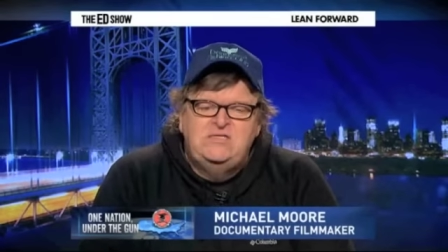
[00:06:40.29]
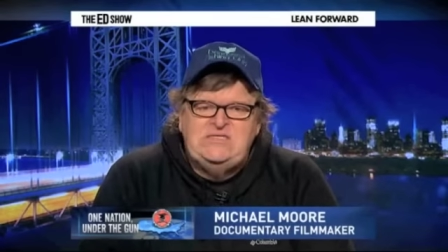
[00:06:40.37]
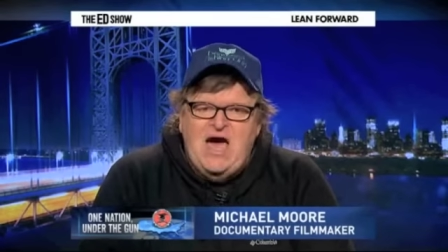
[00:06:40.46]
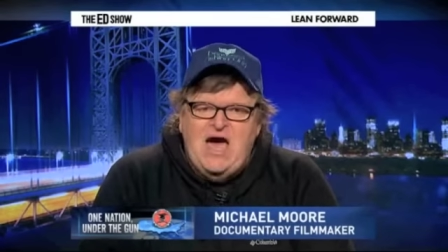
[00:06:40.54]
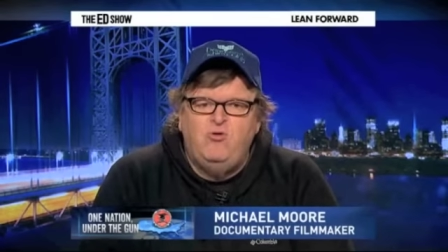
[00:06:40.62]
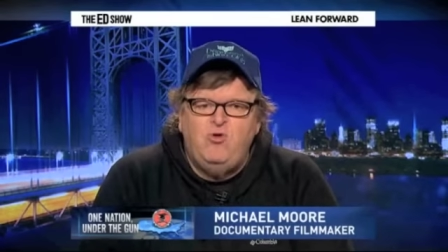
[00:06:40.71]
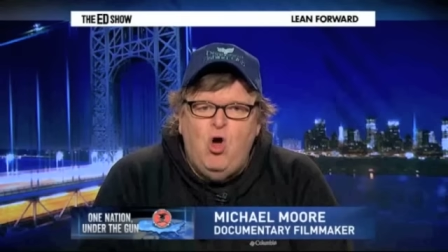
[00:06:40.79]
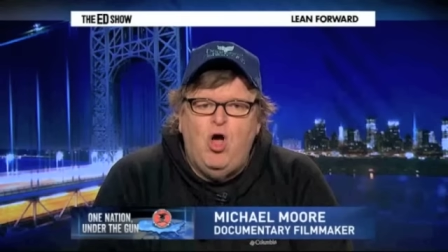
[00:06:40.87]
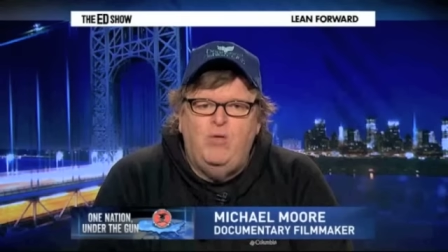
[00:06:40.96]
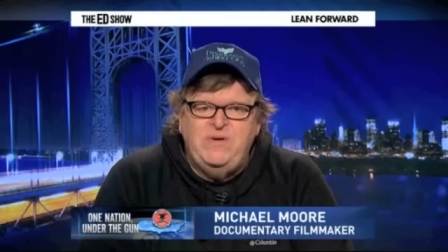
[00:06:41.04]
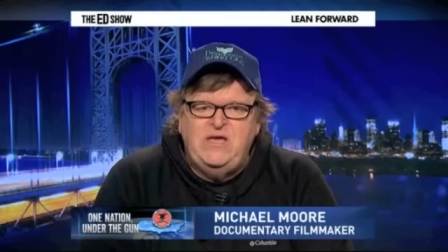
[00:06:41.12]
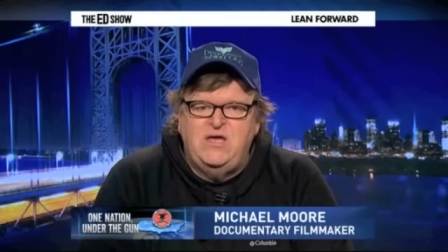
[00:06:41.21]
town
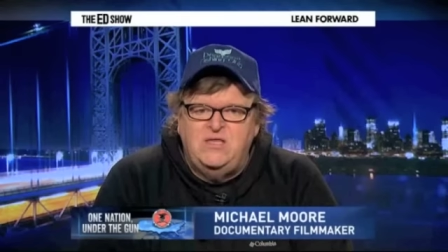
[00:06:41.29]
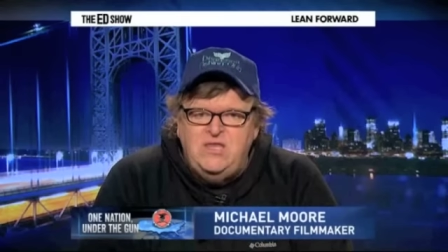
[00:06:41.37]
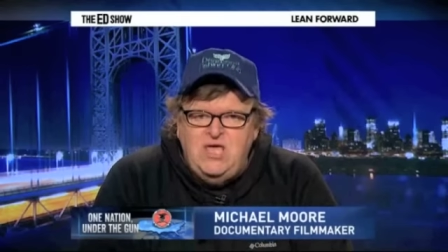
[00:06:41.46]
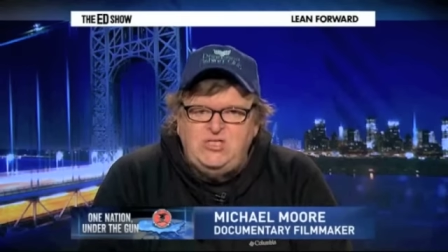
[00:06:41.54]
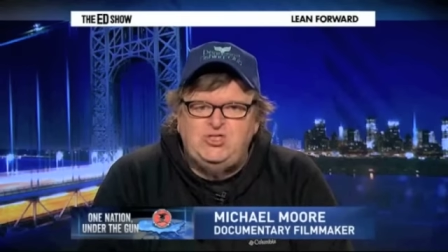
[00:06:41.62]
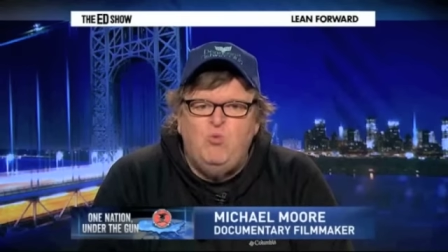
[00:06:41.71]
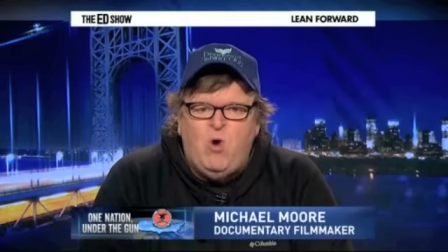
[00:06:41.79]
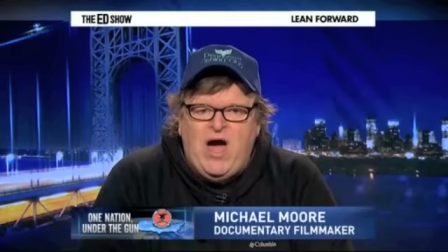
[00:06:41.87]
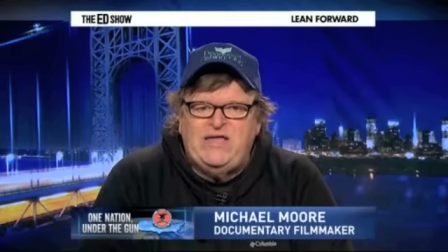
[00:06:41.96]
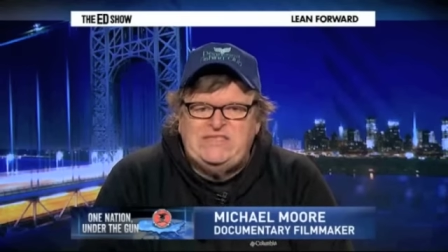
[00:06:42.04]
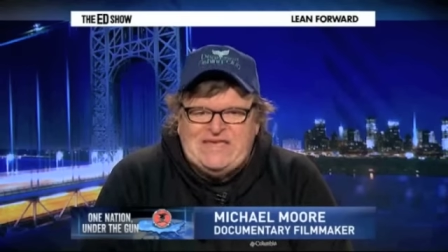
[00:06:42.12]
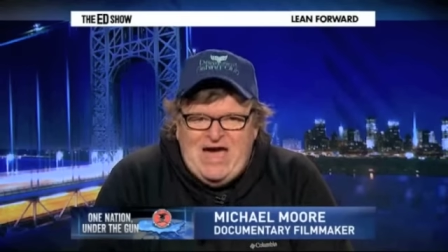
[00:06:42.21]
hall meeting, a
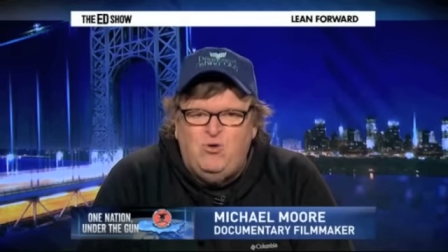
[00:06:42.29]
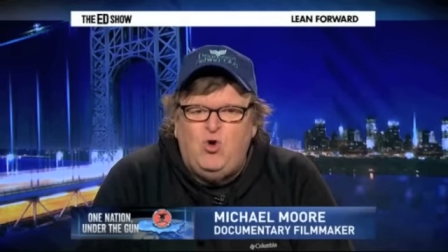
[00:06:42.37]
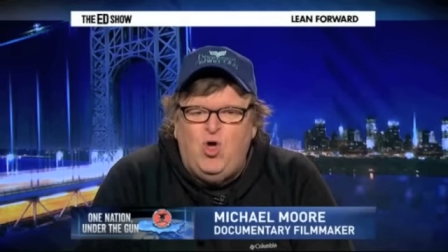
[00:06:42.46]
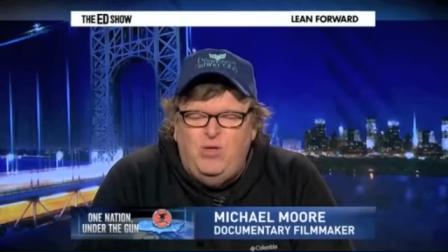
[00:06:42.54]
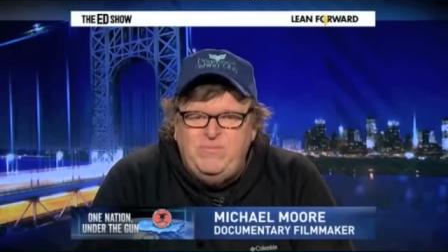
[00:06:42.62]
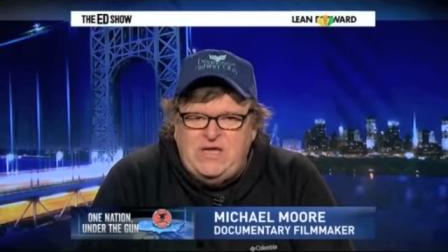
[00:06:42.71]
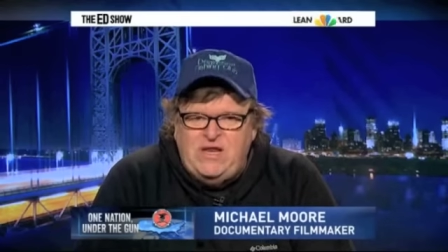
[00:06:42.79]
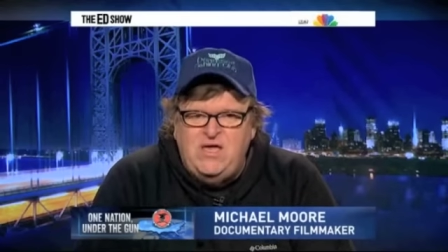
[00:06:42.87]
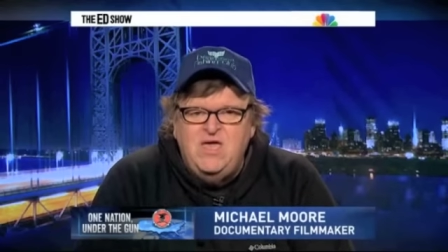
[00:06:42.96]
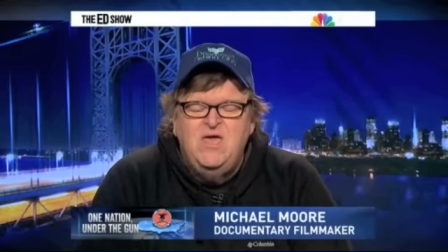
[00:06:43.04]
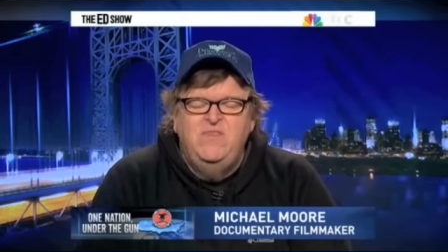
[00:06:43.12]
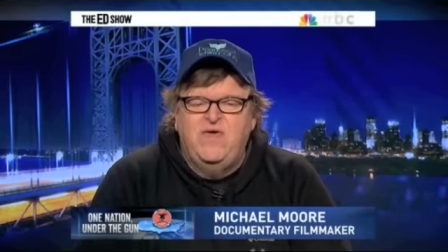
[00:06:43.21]
nationwide town hall
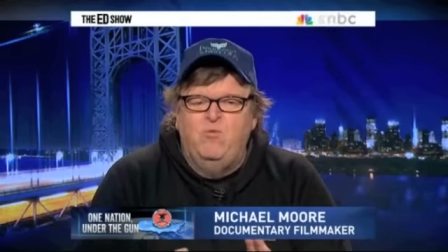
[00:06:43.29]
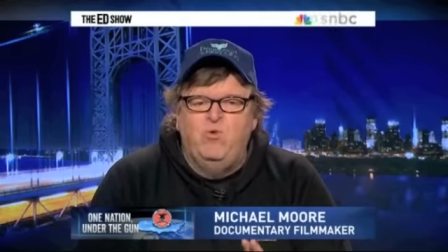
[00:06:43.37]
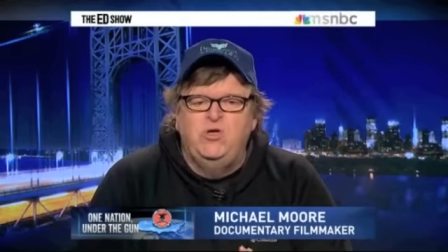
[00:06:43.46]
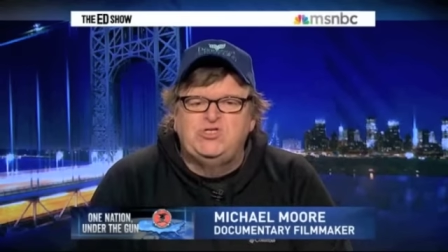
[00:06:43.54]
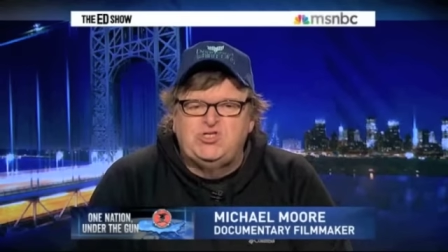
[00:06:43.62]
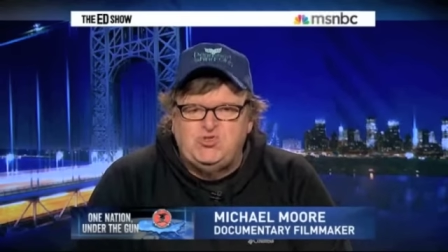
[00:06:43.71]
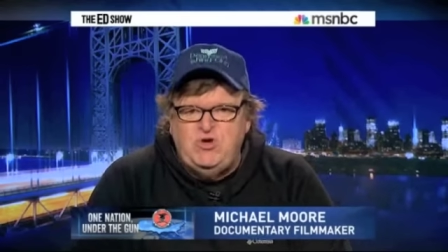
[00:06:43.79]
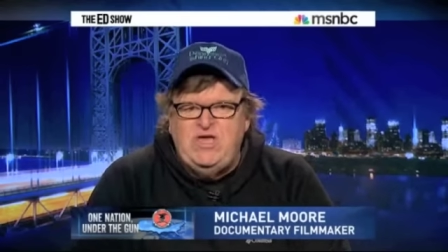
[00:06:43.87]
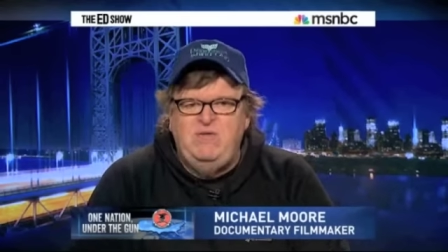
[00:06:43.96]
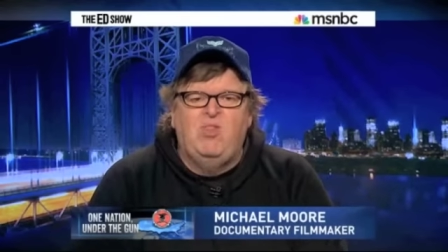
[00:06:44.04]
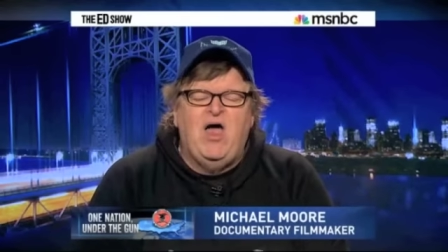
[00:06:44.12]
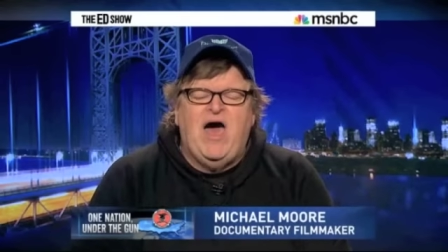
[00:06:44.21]
meeting that will
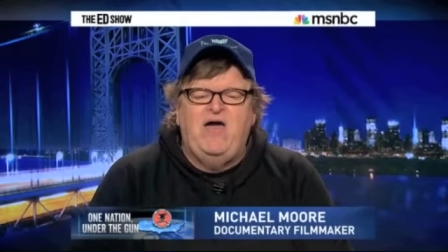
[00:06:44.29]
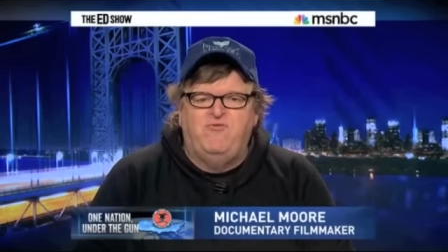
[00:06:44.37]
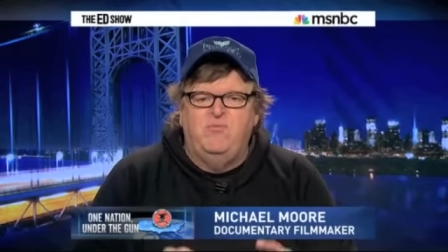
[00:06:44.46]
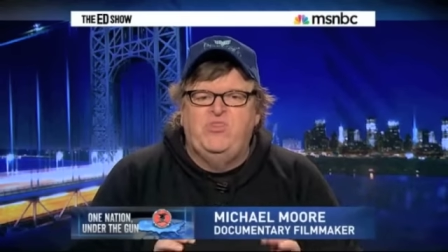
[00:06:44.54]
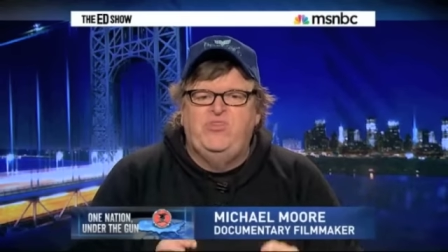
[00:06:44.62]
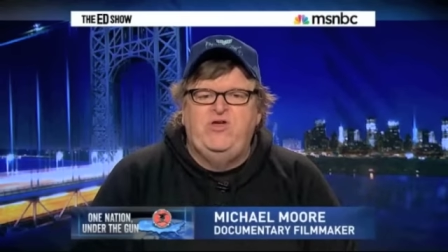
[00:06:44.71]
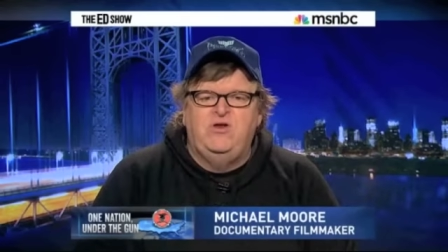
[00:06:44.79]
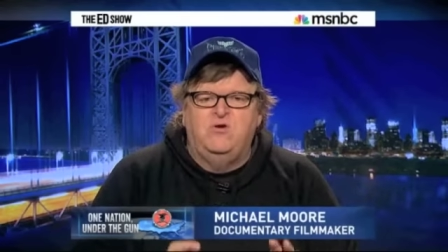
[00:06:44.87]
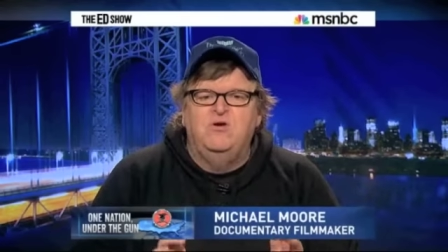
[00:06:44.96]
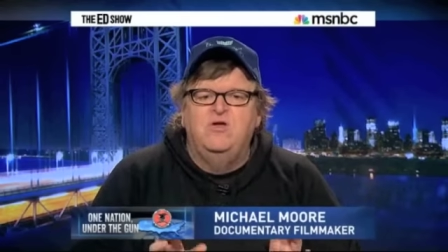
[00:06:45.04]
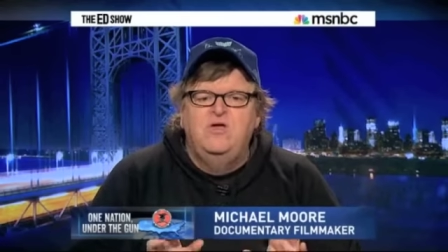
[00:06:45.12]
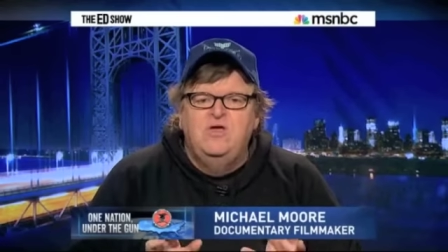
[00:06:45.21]
stream live from a
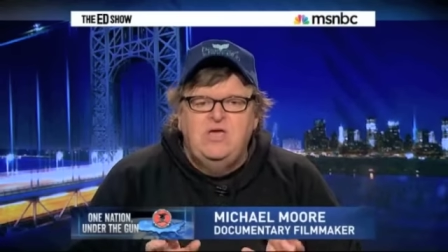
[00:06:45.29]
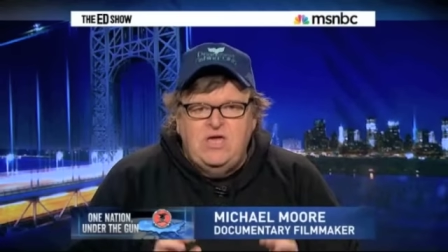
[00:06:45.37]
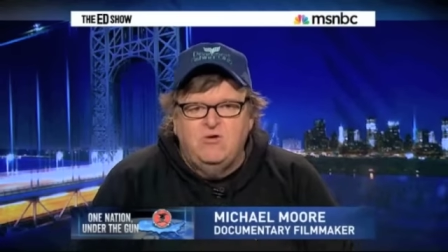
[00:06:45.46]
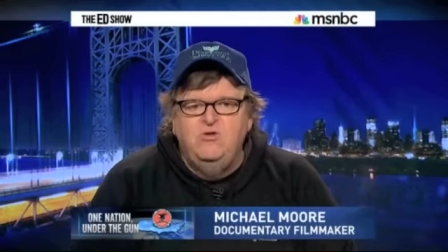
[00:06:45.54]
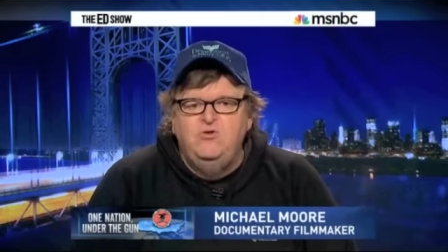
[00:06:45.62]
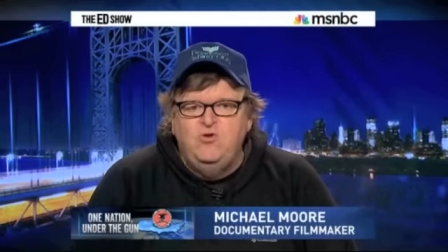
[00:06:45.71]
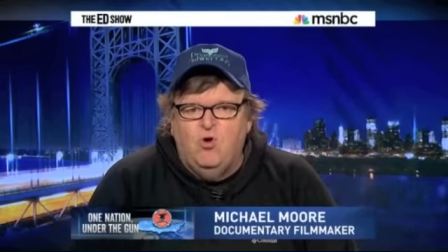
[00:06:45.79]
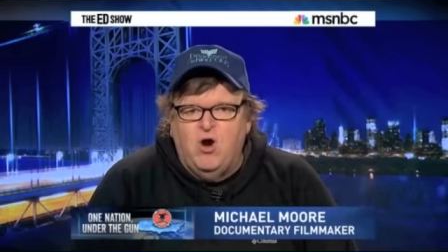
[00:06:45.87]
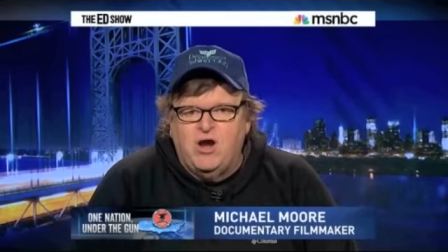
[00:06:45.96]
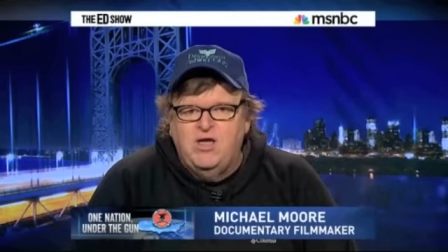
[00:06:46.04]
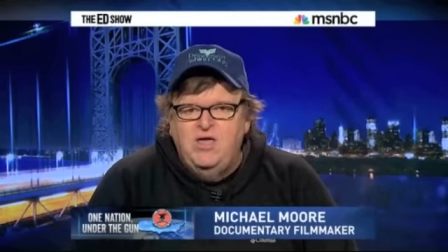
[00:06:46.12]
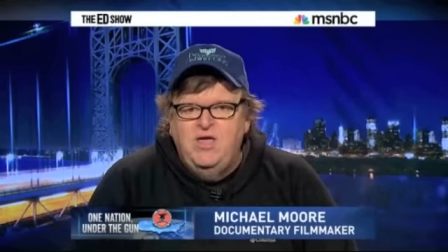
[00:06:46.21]
theater here in New York.